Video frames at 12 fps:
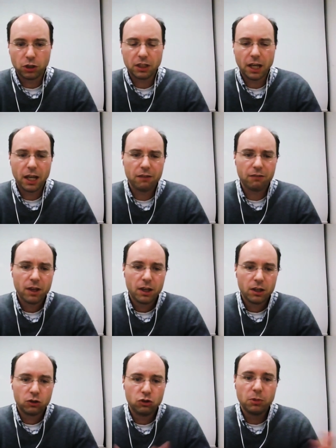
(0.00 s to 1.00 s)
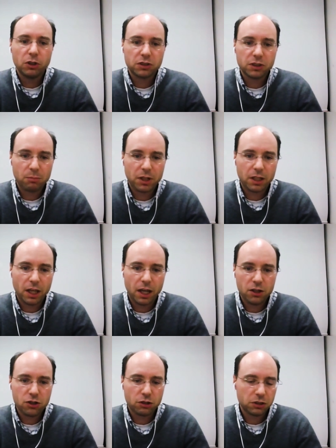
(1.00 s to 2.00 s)
you can have numerous
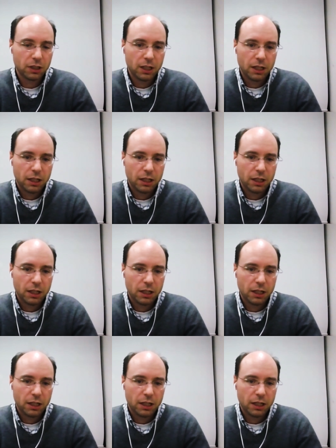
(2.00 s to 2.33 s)
applications